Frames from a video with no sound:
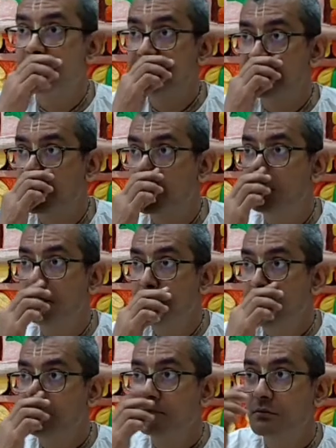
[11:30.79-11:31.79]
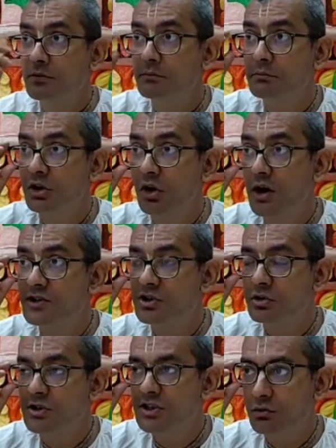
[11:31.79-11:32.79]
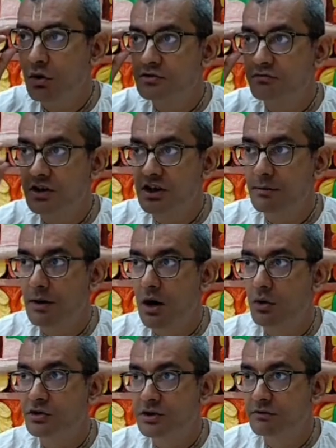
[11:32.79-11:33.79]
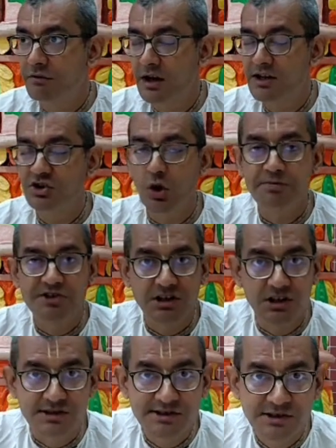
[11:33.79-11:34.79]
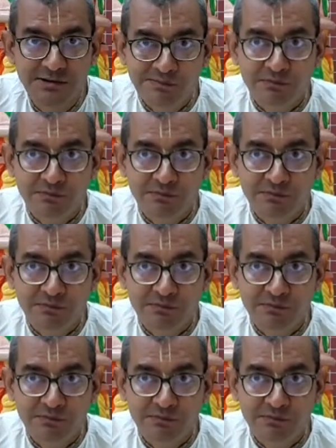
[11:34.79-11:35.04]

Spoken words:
So, because Yudhishthira was worried about various obstacles